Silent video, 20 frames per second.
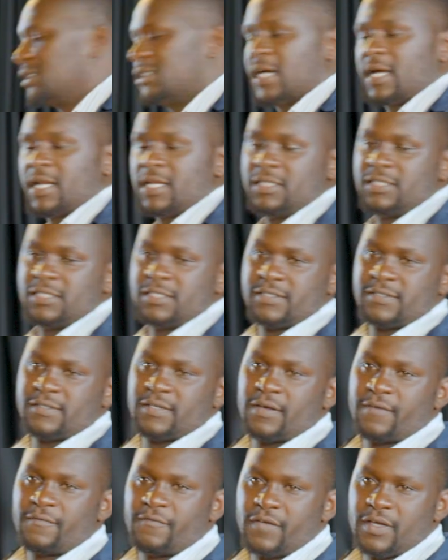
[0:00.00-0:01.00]
challenge is
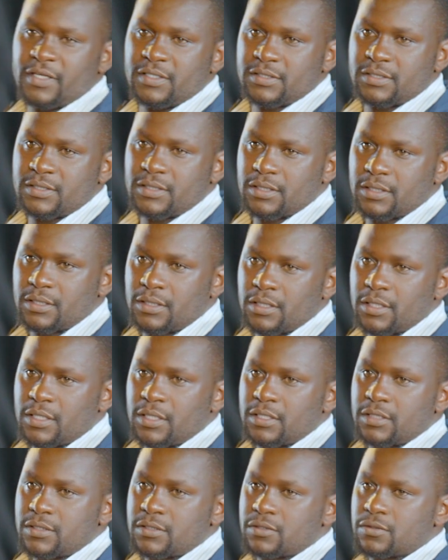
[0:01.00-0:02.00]
feeds.
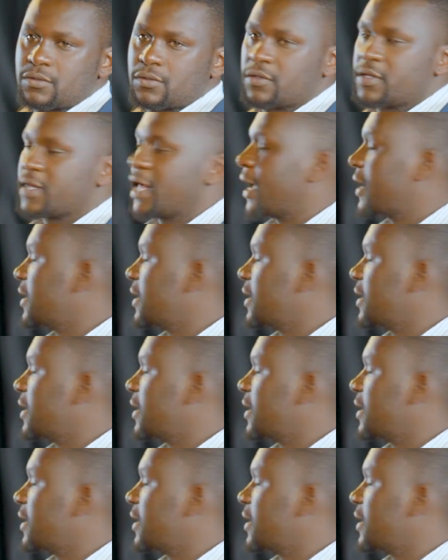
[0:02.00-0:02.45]
So the